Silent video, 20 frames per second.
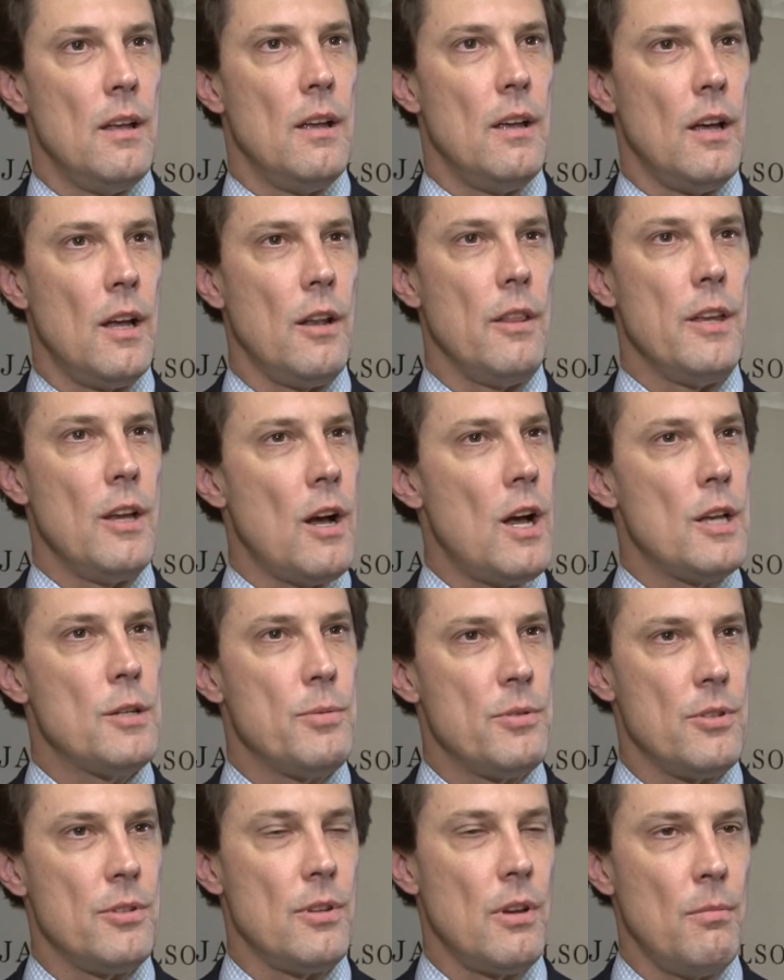under the
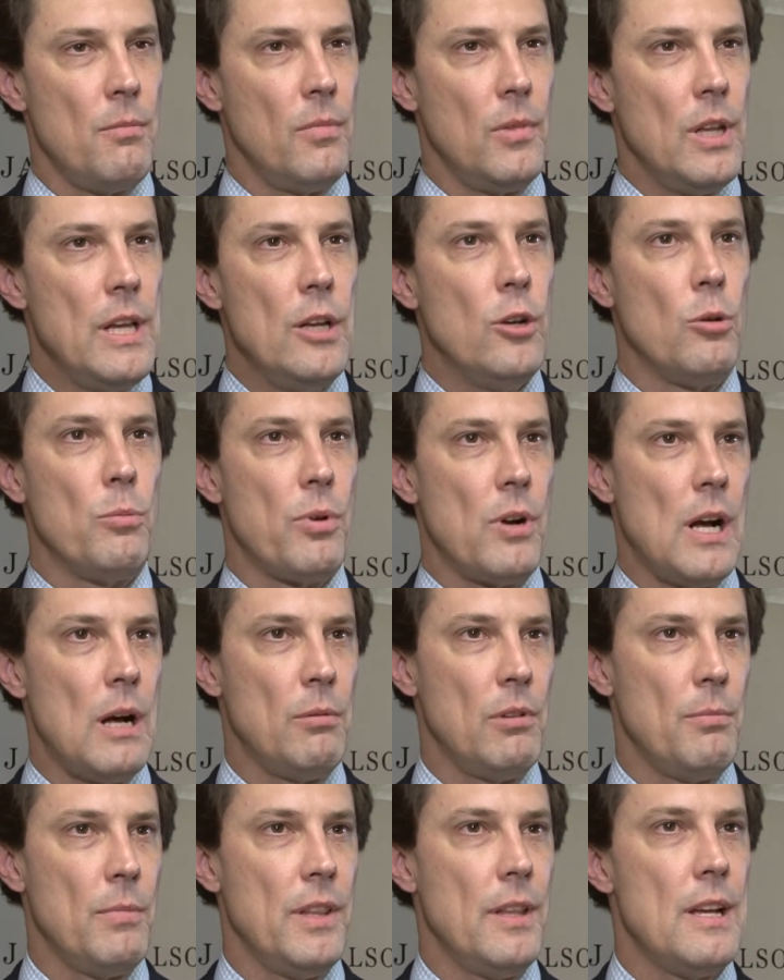auspices of some legal
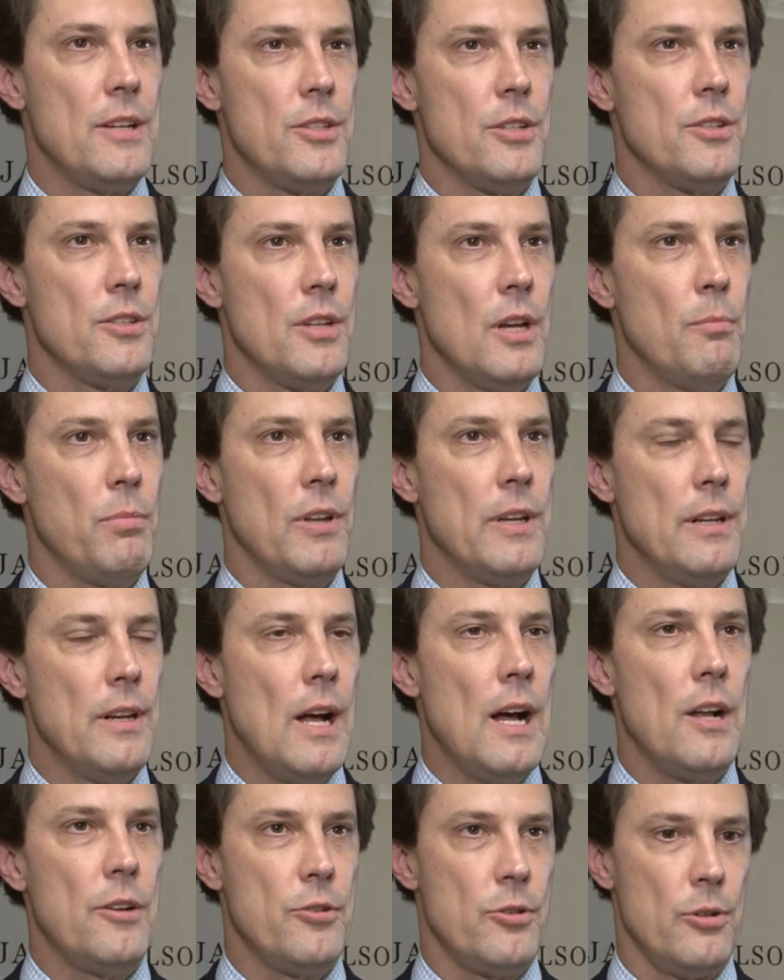problem, and that's just simply
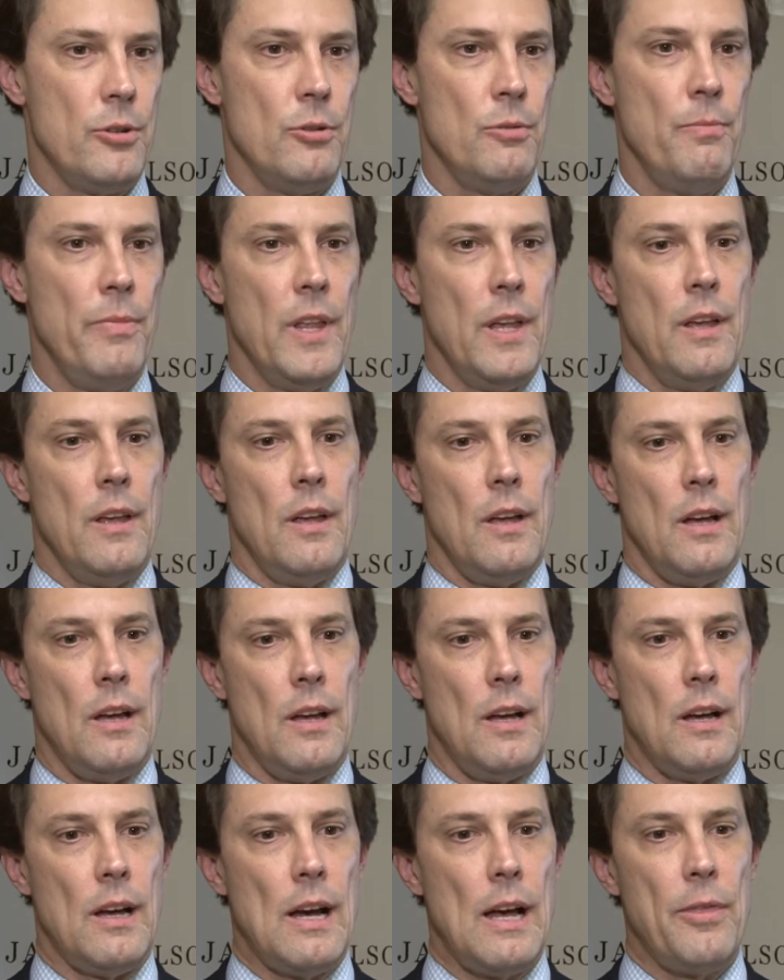not true.
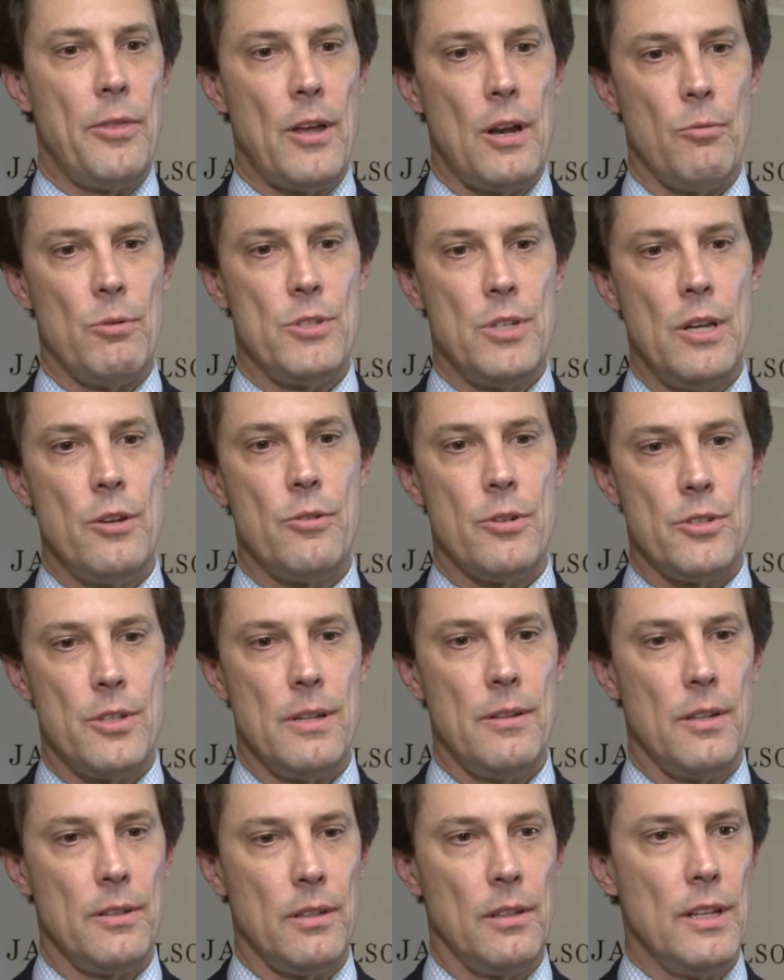I thought it was
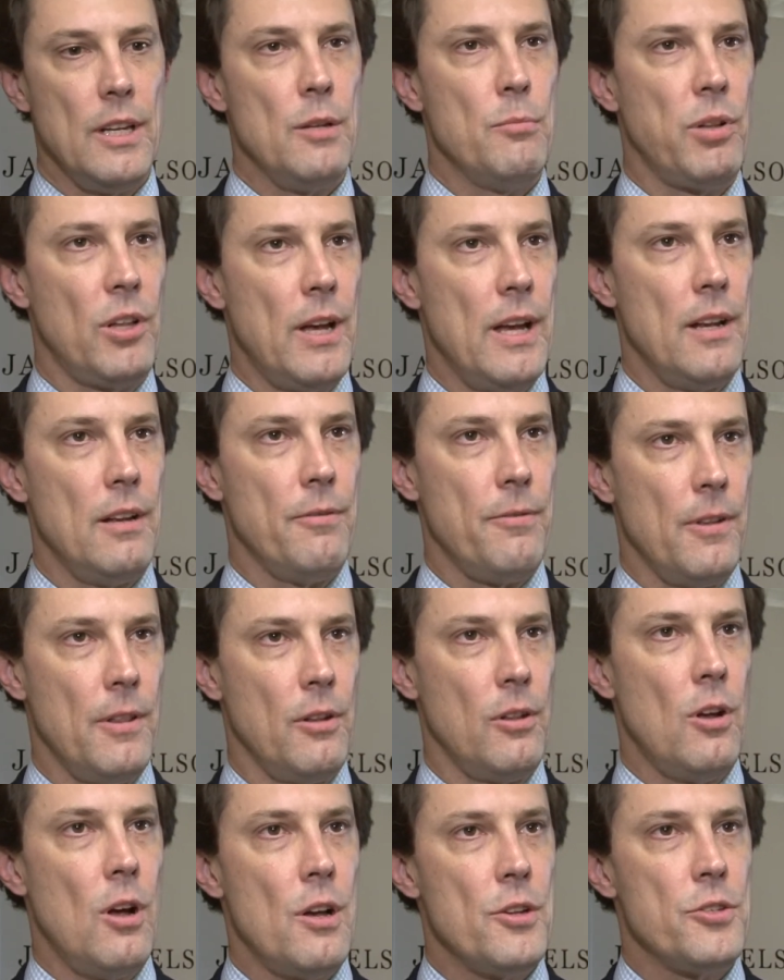interesting that the lead plaintiff in
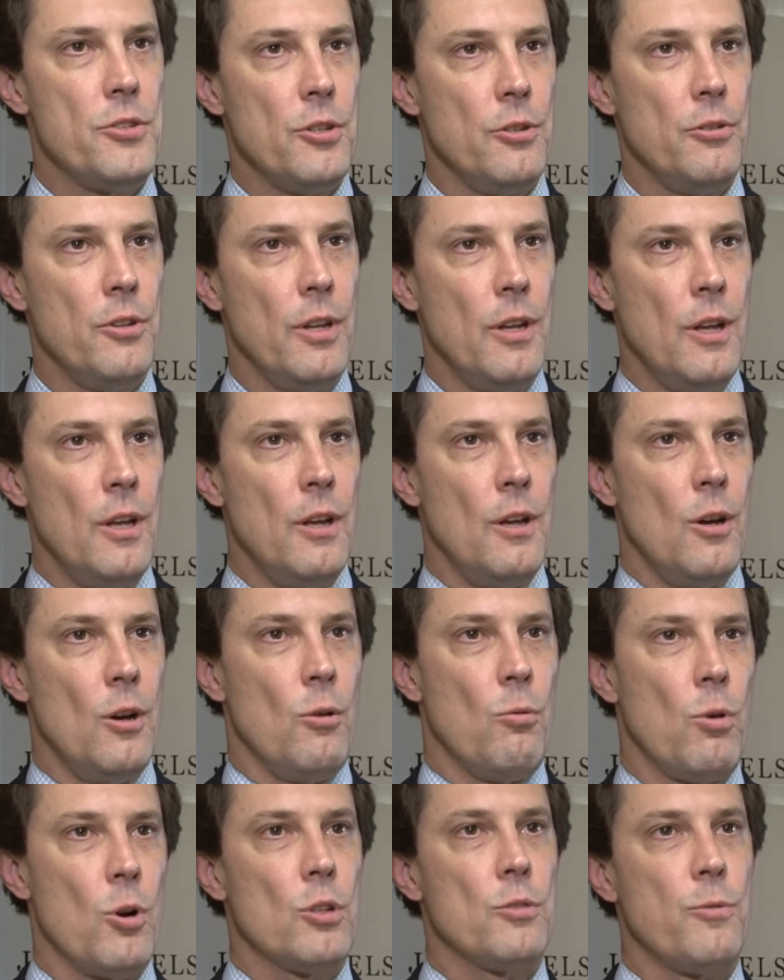the lawsuit
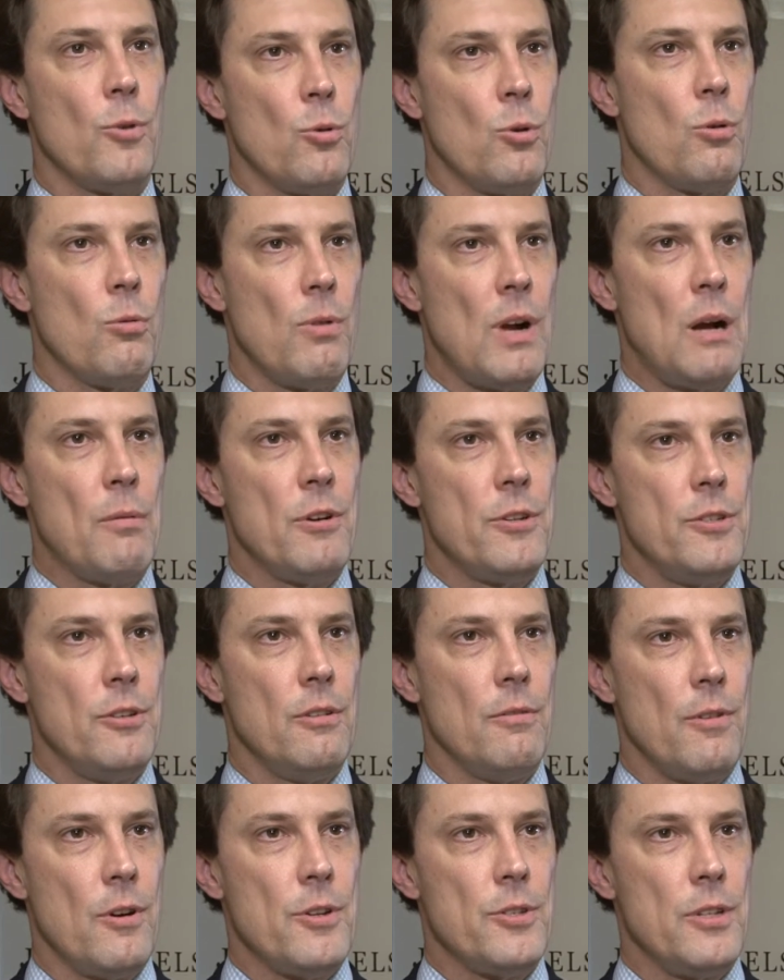works for Oral Roberts
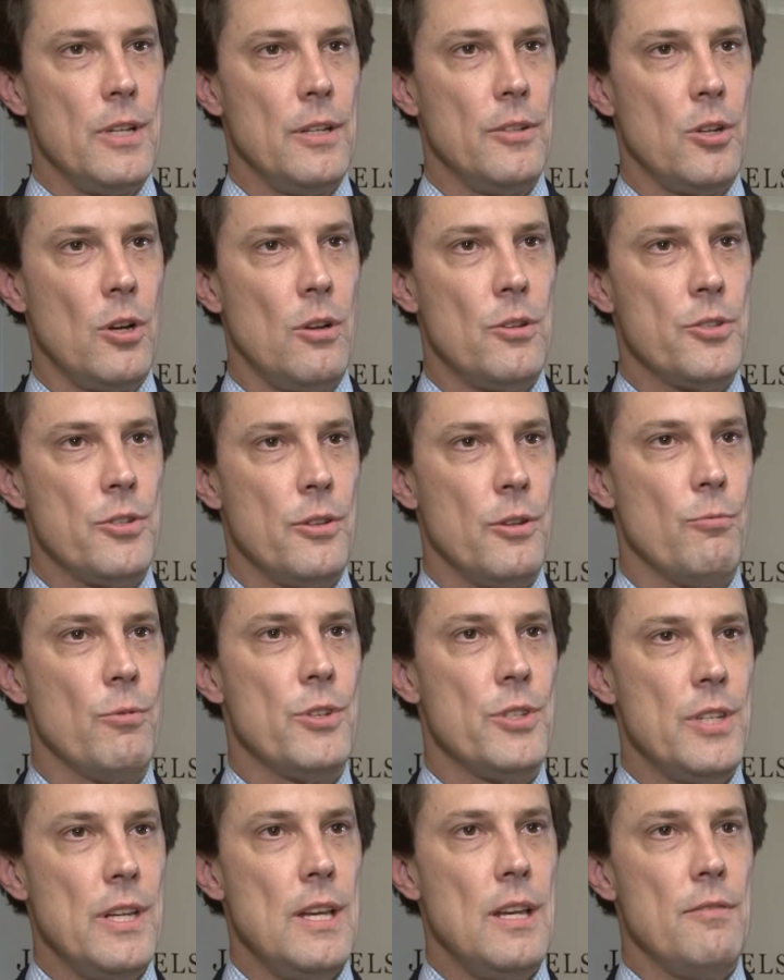University in Tulsa that
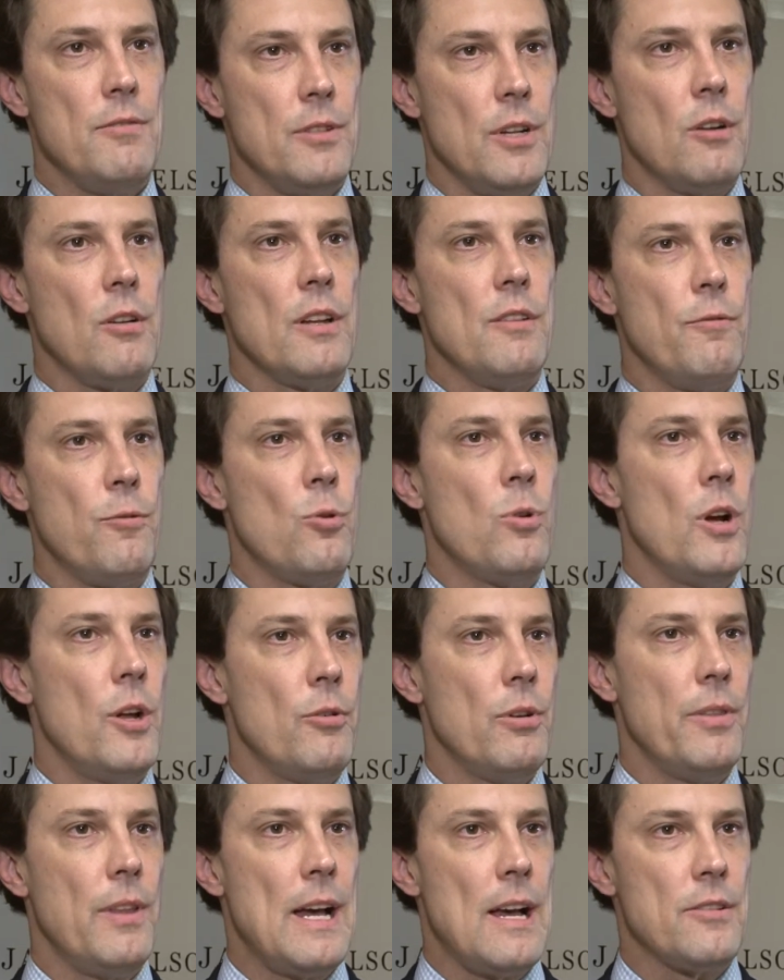receives nearly
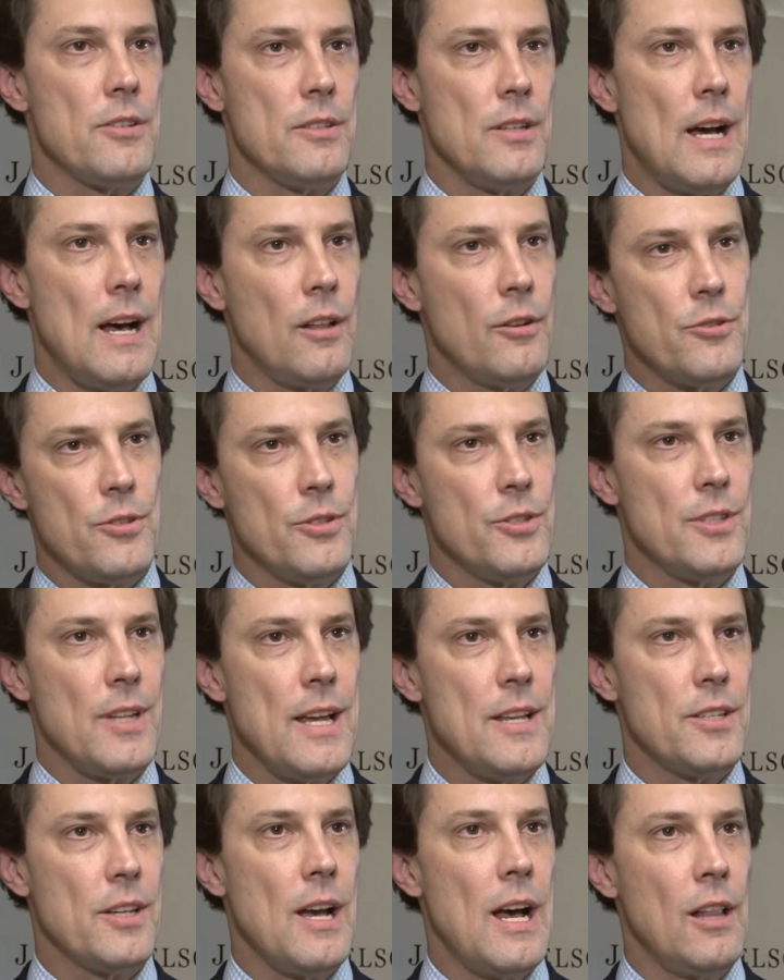$400,000 in
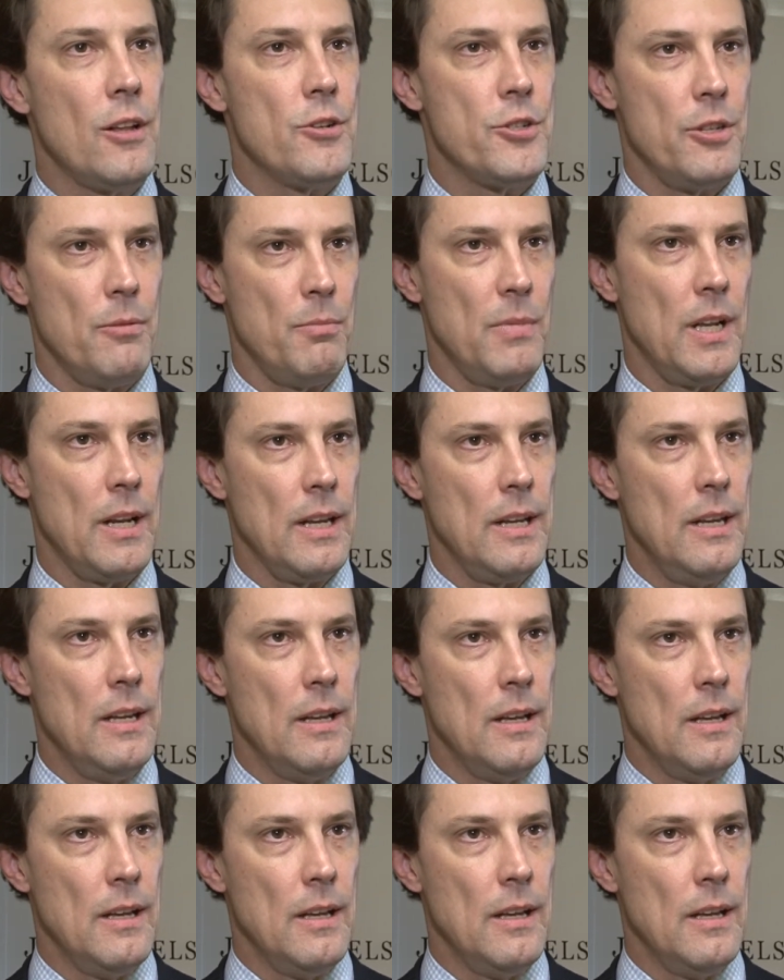state scholarship money.